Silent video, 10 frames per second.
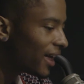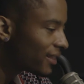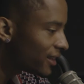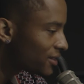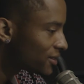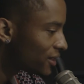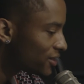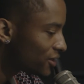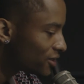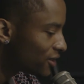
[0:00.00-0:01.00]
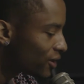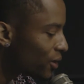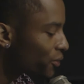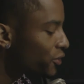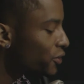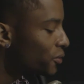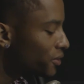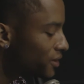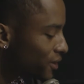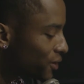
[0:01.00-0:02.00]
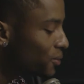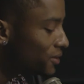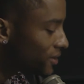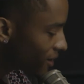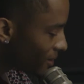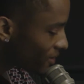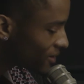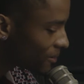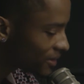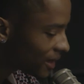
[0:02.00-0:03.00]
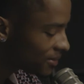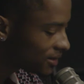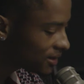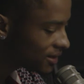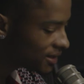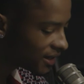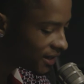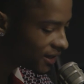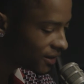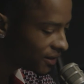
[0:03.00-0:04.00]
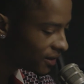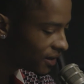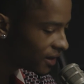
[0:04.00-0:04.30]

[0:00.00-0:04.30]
I think it's good to go through the comments sometimes to see.